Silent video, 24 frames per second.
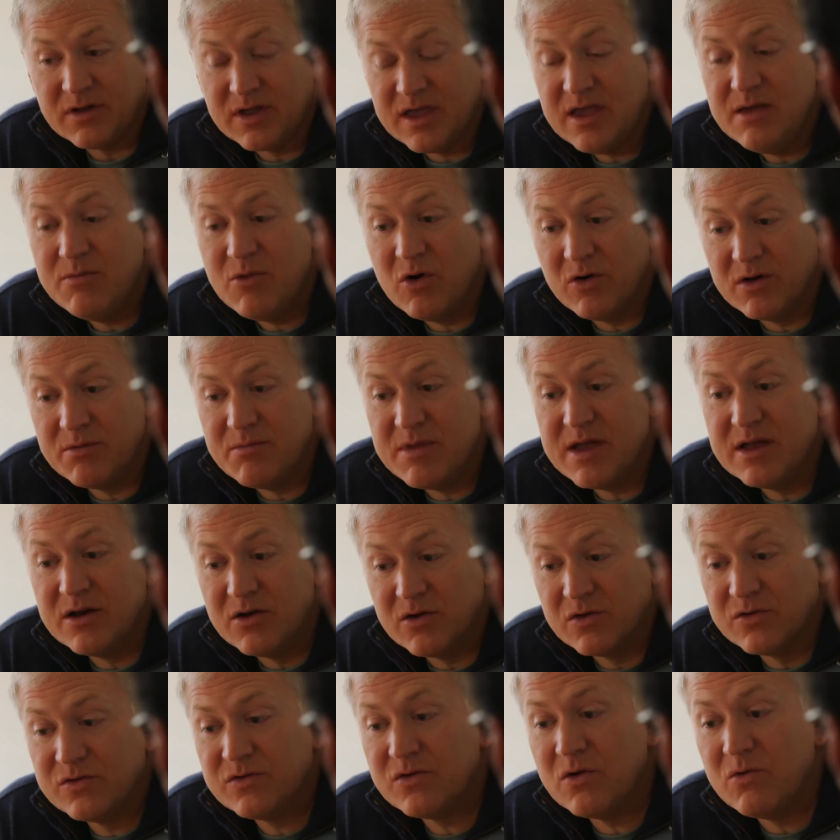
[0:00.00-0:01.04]
chemo had made
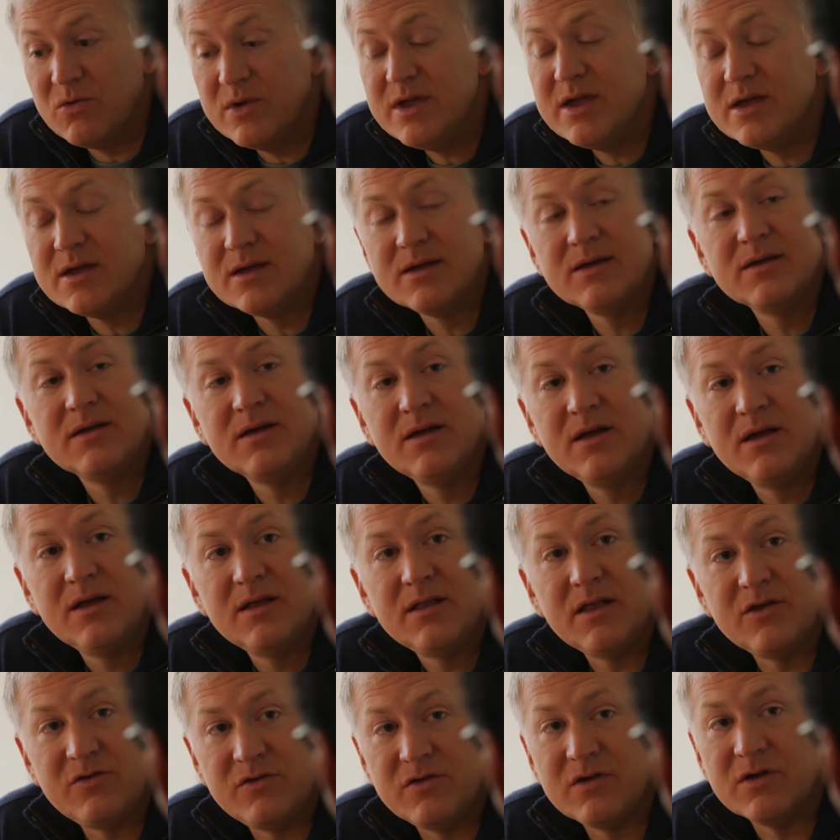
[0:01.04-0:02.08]
her so weak
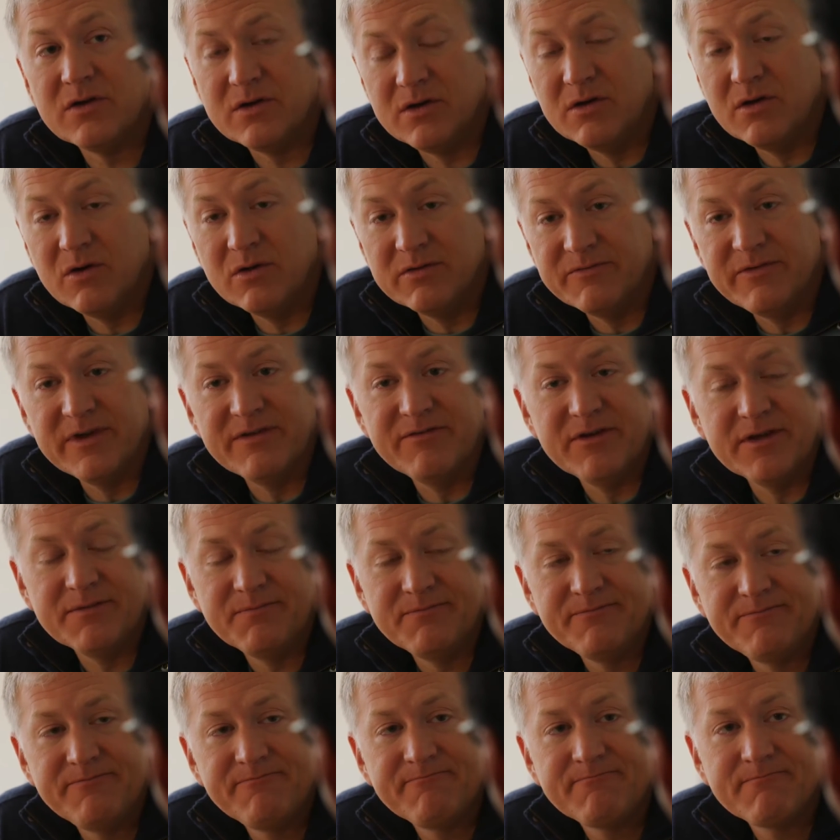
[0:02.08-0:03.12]
that she couldn't hold Vivian.
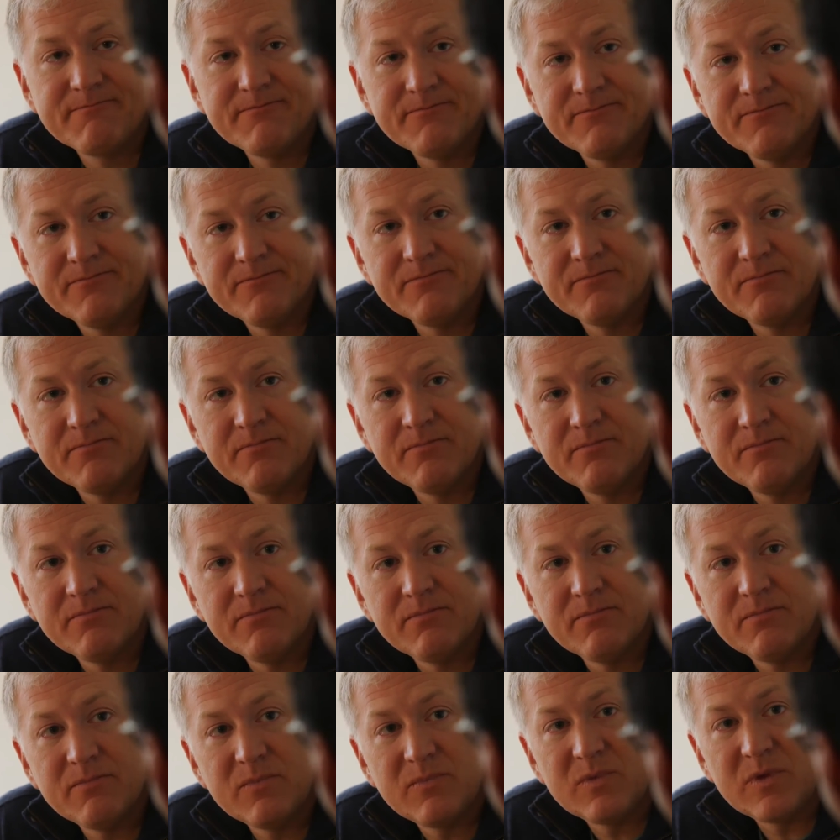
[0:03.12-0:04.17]

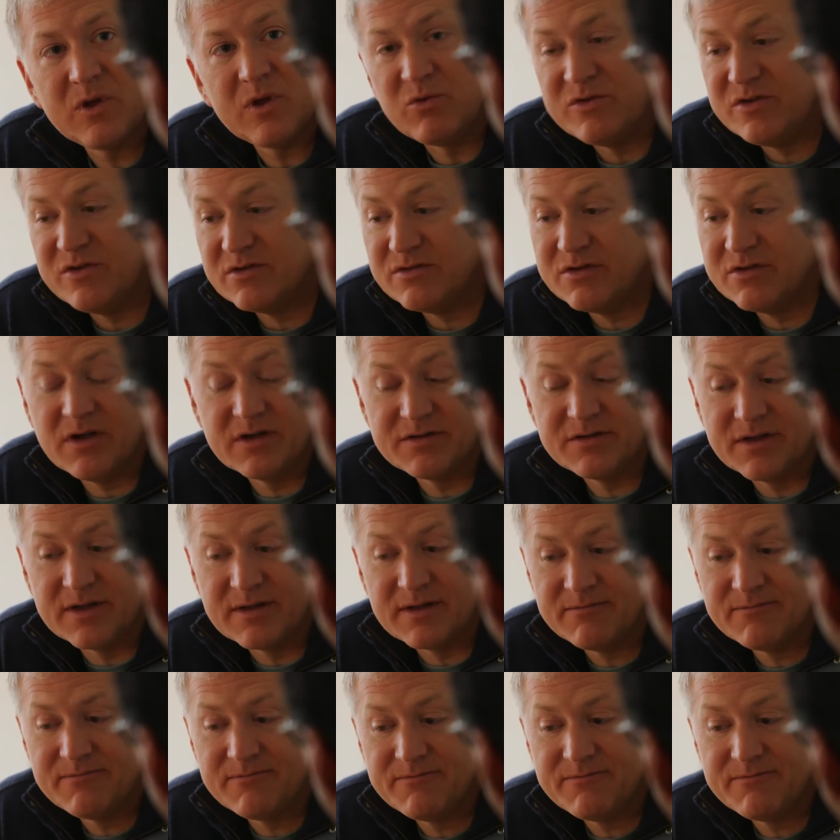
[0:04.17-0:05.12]
It was exhausting.